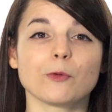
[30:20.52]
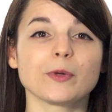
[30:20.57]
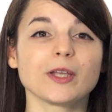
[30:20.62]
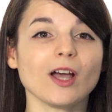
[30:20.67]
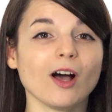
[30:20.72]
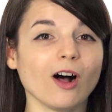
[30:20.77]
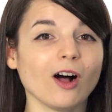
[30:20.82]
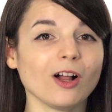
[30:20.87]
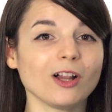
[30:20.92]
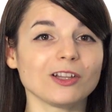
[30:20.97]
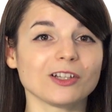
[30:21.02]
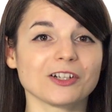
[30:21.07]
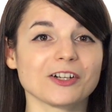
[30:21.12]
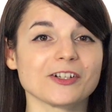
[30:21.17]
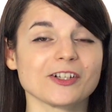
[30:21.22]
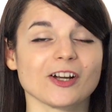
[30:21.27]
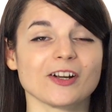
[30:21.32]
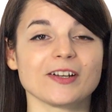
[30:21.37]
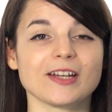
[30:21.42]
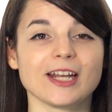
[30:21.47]
we all
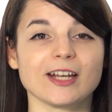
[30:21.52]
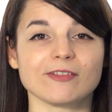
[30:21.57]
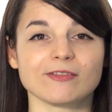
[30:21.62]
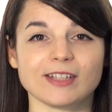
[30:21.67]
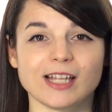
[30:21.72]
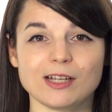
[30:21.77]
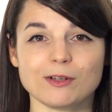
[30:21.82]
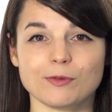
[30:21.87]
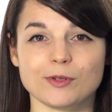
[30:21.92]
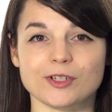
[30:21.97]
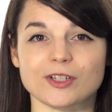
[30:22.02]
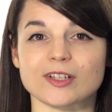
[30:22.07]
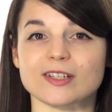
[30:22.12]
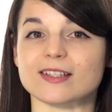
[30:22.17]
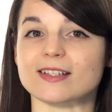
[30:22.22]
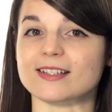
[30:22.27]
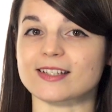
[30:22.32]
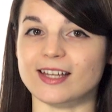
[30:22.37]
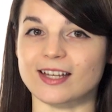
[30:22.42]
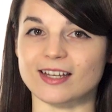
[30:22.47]
learned our native languages
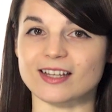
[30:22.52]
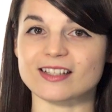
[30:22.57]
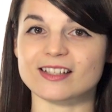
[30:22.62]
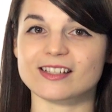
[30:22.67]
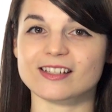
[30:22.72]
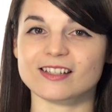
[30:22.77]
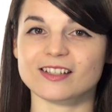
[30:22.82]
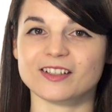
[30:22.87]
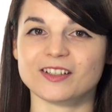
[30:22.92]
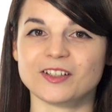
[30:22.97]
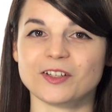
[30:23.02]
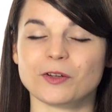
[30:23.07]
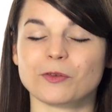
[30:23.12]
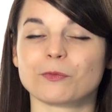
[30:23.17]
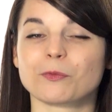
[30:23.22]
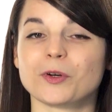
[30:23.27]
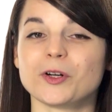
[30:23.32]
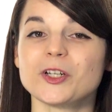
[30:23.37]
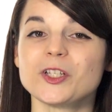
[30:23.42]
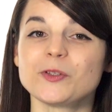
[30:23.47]
as kids.
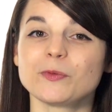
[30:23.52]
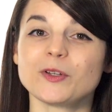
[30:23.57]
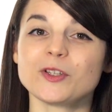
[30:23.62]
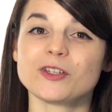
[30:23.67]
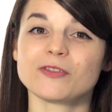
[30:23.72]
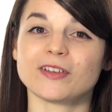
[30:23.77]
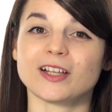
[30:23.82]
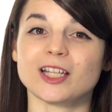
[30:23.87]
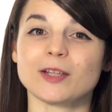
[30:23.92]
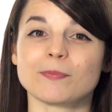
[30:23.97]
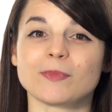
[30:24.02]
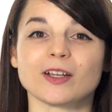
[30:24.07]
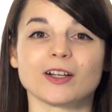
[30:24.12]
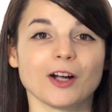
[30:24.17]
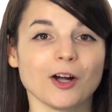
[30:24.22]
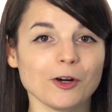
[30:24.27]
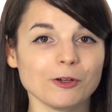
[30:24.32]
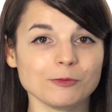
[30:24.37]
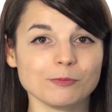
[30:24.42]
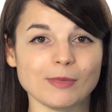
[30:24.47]
Words will develop their
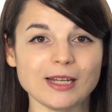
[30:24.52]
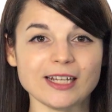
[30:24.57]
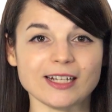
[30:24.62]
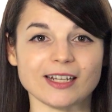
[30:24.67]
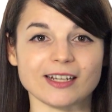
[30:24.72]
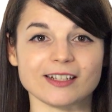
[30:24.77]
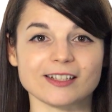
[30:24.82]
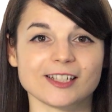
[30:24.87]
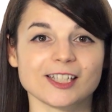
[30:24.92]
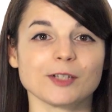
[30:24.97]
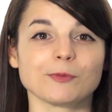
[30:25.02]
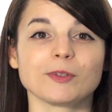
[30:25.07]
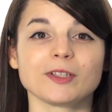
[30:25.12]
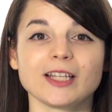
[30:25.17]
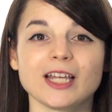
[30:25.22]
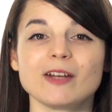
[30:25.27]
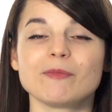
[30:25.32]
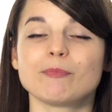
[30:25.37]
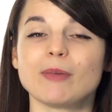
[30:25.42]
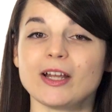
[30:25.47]
own meanings that
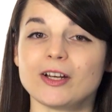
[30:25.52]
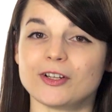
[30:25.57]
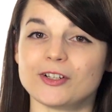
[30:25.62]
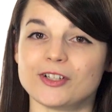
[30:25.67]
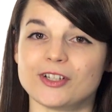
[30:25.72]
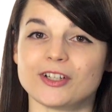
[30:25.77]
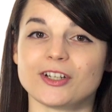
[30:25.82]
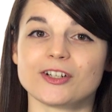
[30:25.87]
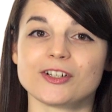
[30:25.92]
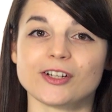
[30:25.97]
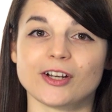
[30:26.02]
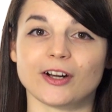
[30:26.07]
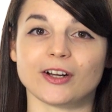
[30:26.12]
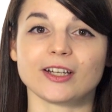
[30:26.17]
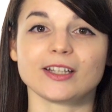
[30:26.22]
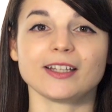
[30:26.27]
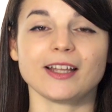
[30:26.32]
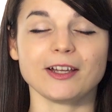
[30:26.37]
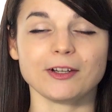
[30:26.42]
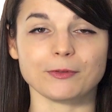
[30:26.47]
relate better to your
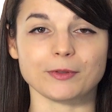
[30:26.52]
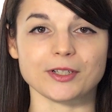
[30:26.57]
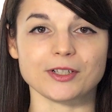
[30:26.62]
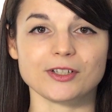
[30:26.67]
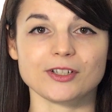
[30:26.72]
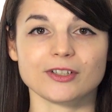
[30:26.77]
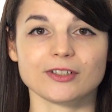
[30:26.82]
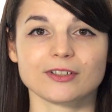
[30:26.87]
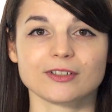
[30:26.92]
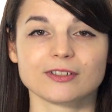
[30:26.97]
target language,